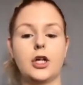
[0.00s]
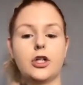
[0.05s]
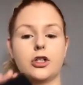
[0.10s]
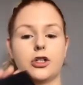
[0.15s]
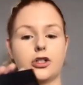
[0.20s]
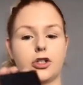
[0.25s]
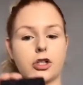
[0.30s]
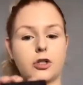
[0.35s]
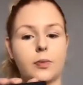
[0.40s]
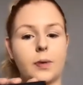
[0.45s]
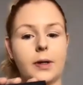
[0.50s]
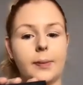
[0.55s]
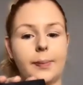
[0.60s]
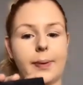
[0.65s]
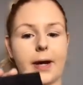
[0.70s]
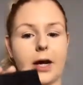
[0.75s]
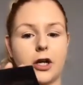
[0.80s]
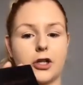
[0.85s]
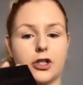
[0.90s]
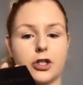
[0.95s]
You're just one
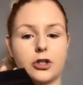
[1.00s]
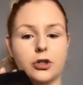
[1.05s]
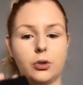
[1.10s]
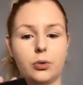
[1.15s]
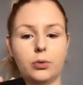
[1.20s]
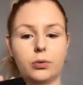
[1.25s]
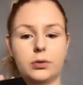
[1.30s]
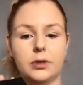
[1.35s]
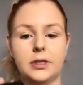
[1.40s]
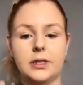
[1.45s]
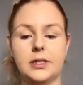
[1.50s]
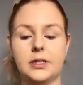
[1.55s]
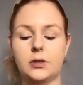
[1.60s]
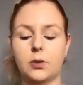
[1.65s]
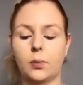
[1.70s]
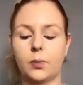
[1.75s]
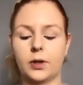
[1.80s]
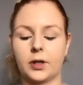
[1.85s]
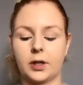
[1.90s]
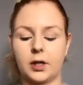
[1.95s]
person, you only
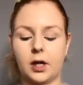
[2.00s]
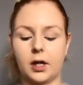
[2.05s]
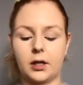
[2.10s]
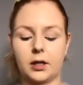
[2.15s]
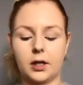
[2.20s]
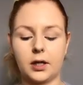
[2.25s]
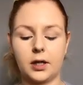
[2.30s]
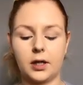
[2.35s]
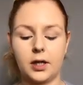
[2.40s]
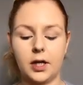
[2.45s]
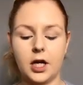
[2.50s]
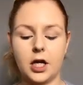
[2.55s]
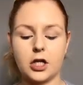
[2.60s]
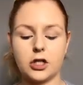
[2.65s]
need one colour.